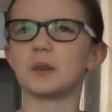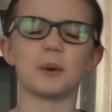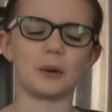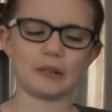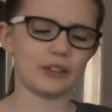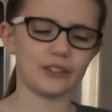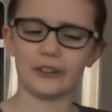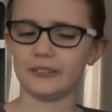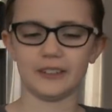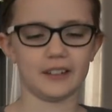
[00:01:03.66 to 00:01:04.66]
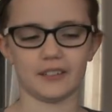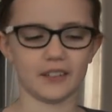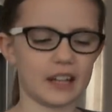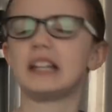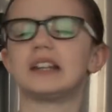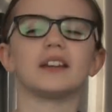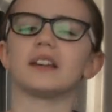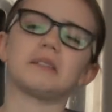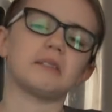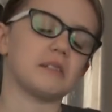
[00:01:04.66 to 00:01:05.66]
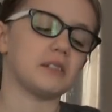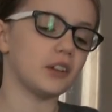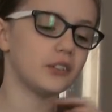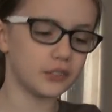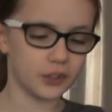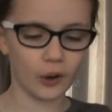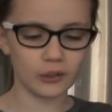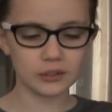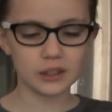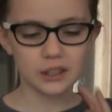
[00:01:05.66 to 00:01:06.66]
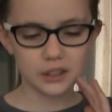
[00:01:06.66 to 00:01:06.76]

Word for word: over pouring salt and everything. Just don't